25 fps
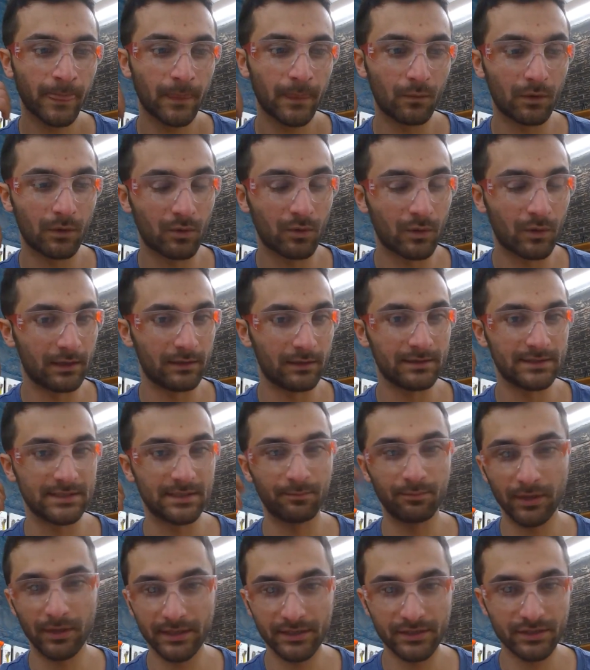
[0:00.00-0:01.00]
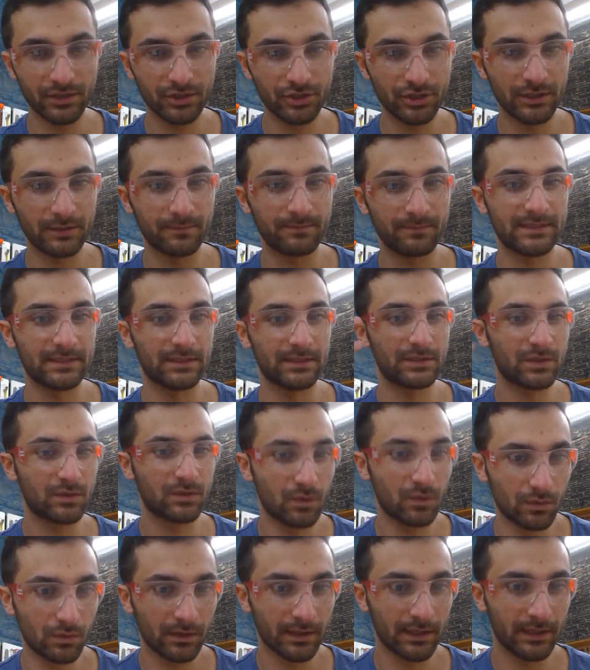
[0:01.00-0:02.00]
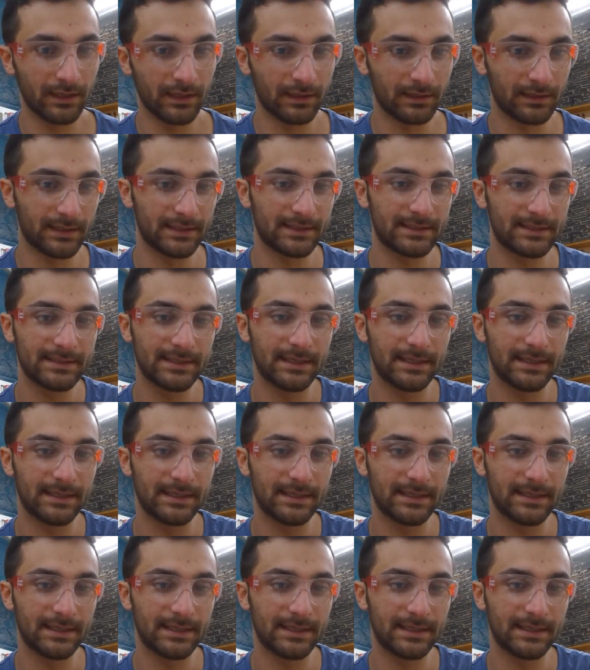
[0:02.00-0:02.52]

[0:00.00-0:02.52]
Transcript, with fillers: requires apprenticeships and schooling, and